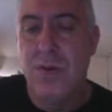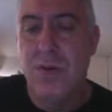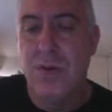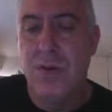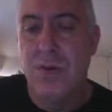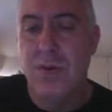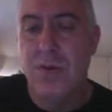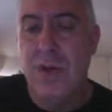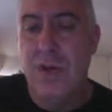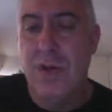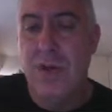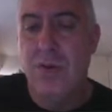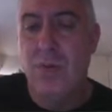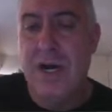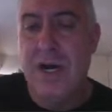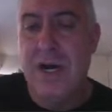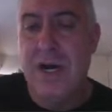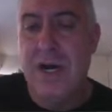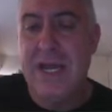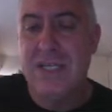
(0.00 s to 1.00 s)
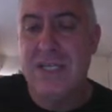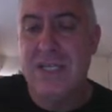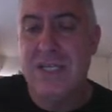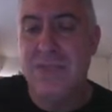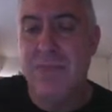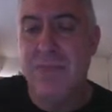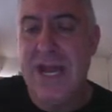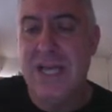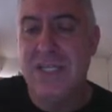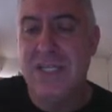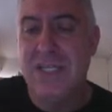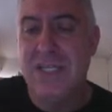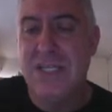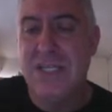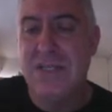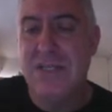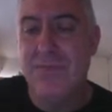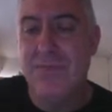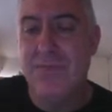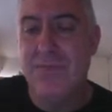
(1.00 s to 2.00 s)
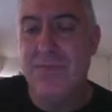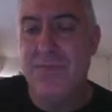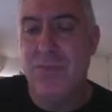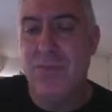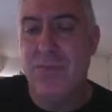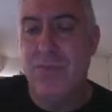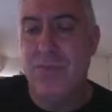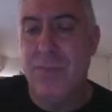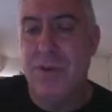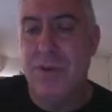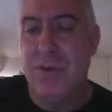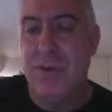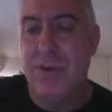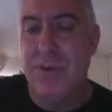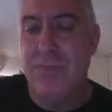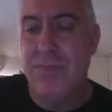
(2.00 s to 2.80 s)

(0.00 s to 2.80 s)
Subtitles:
when y is maximum or minimum?